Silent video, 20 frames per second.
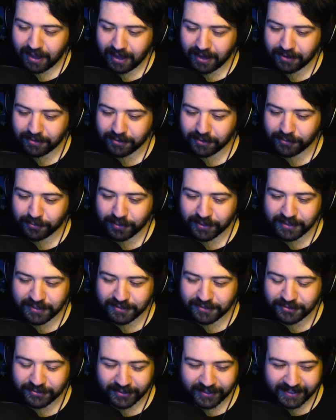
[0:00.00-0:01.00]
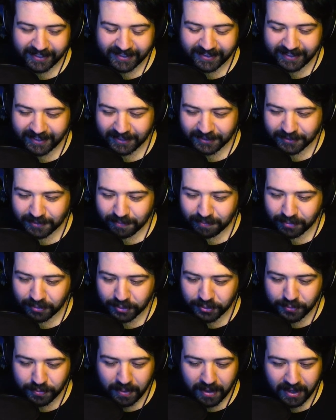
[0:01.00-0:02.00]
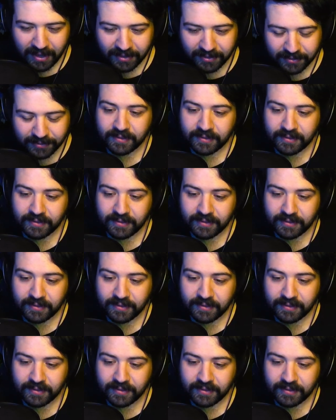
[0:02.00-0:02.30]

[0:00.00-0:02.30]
I don't know what he's drinking there. Some blue bottle.